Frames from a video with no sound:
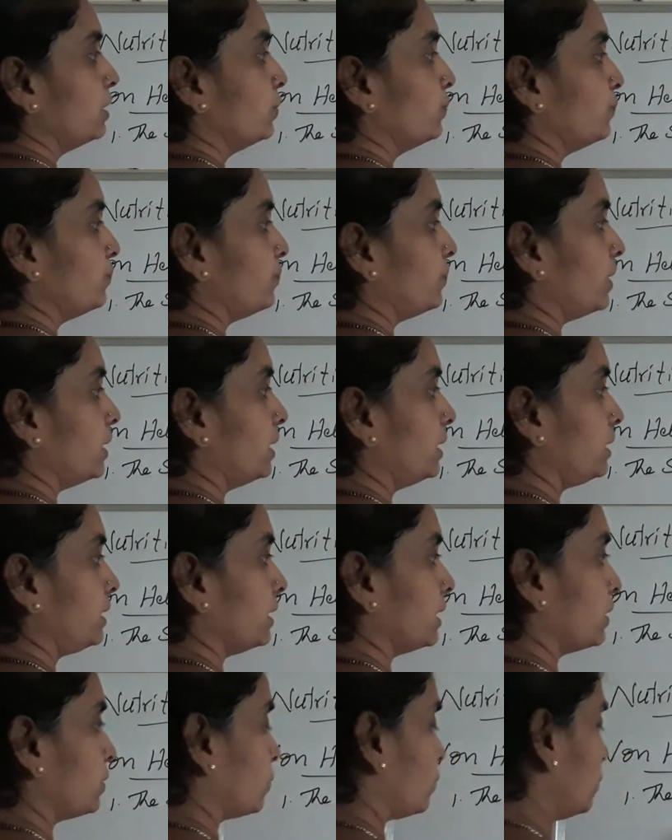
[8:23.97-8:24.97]
for
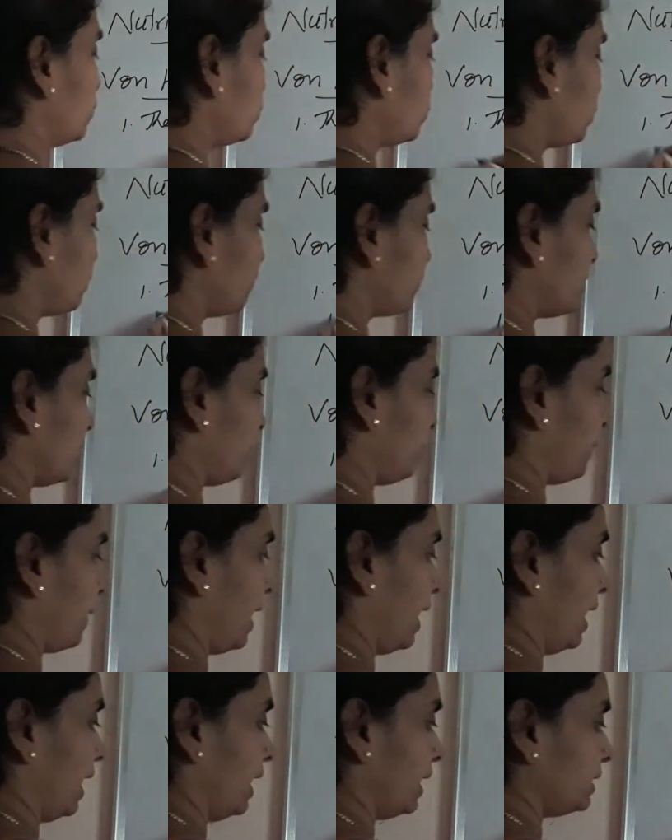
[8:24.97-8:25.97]
the growth of the
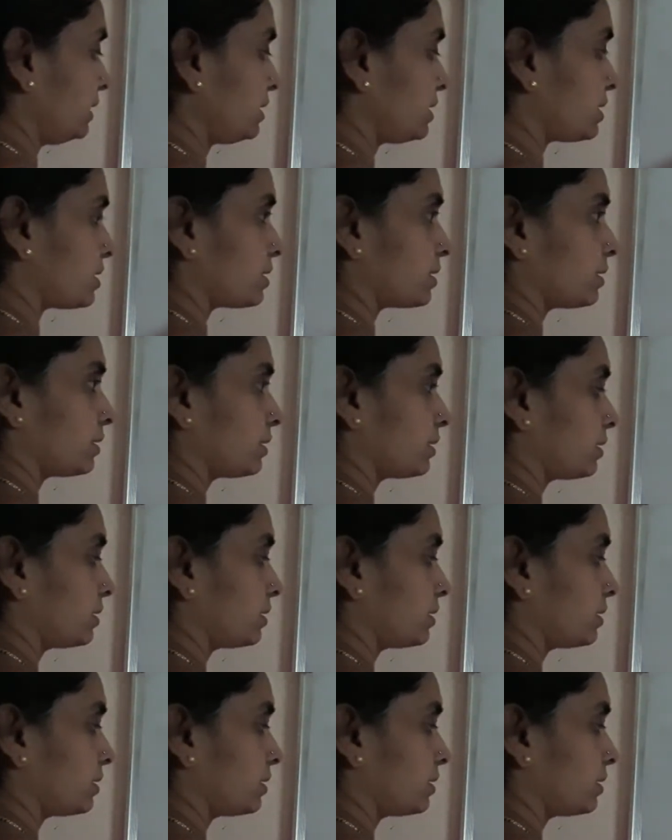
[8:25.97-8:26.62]
plant